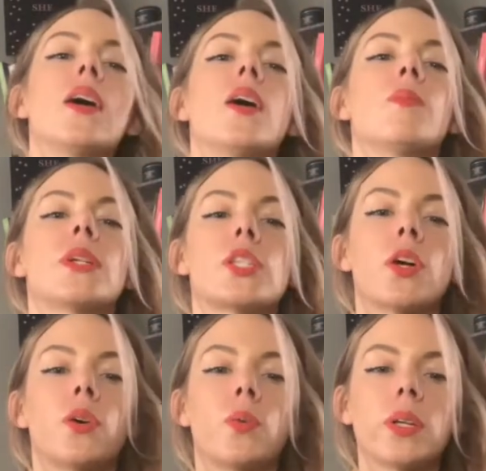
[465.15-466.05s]
But so
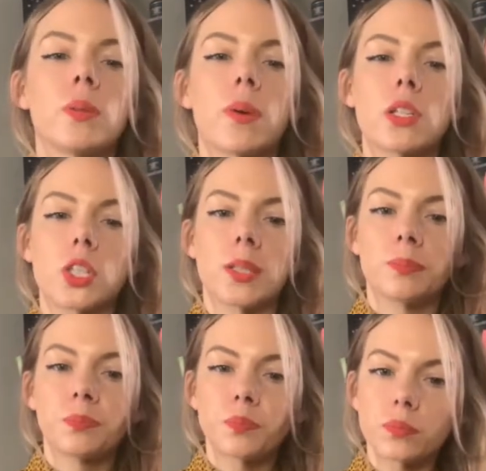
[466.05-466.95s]
when you're brushing,
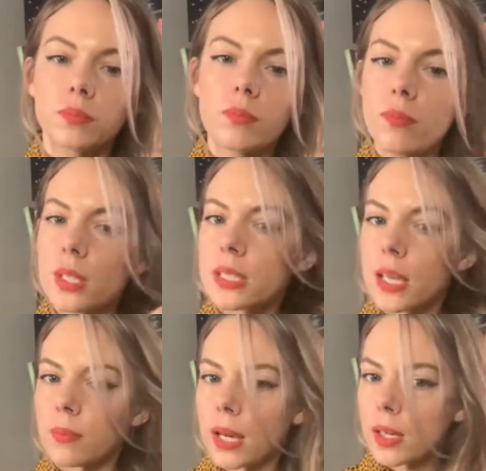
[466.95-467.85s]
like I said, my
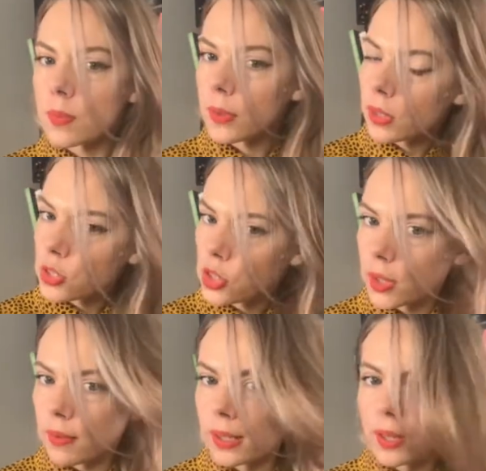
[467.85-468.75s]
hair is blown out straight
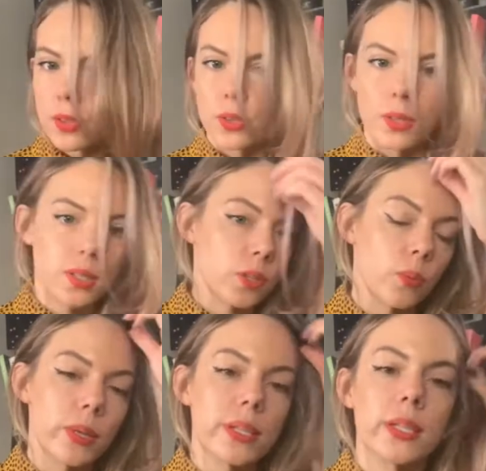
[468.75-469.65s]
right now, so it's no big
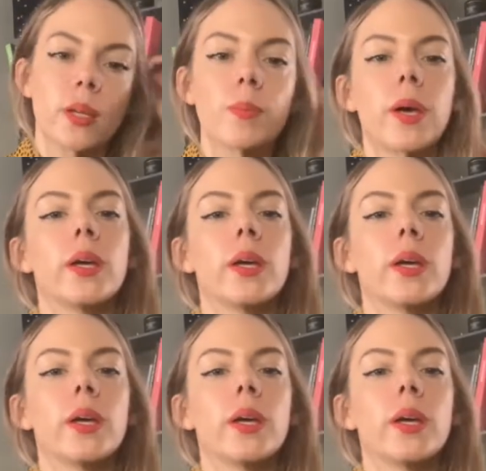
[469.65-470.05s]
deal. But